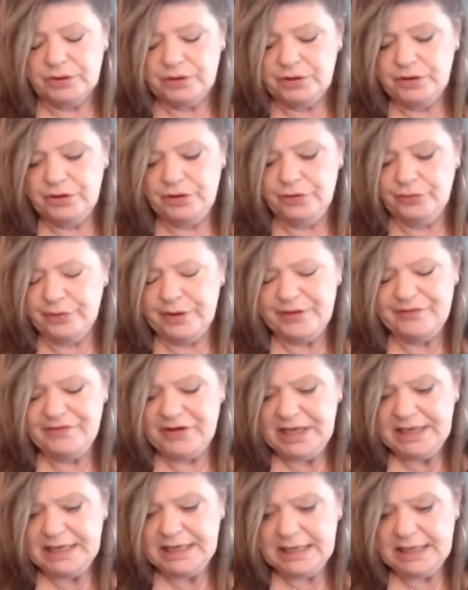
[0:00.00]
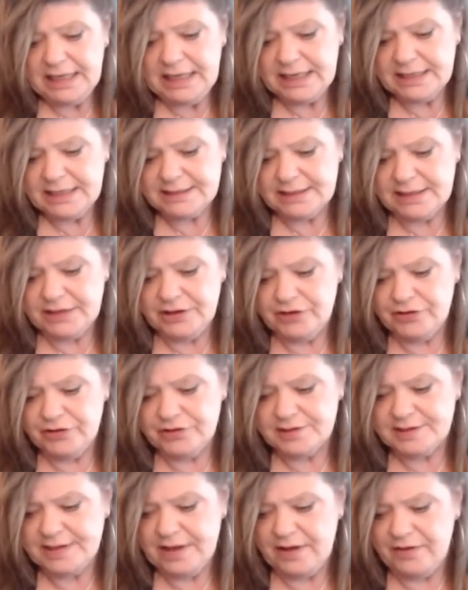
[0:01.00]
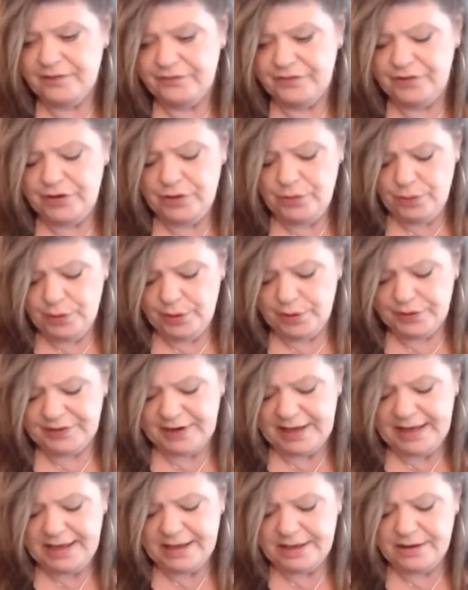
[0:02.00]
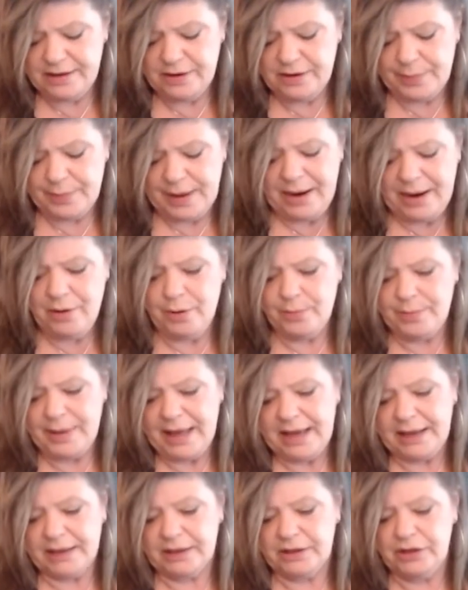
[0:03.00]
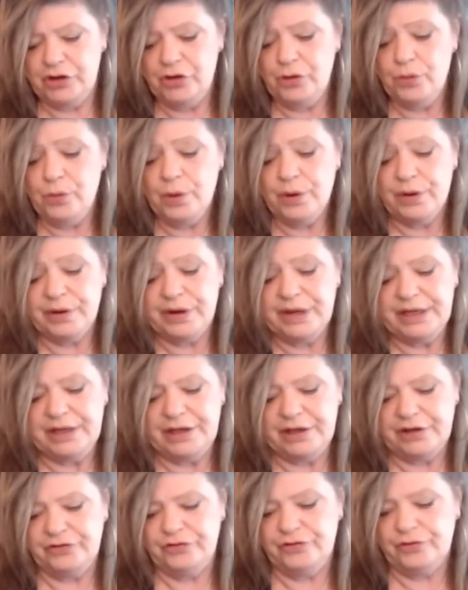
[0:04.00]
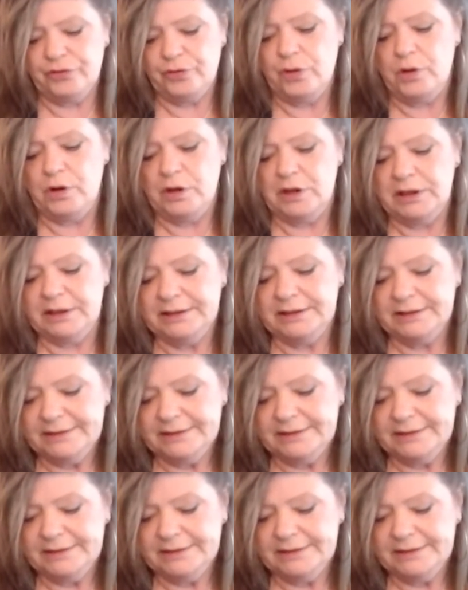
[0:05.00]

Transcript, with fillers: you're revitalizing yourself. You are taking your power back. You are in control.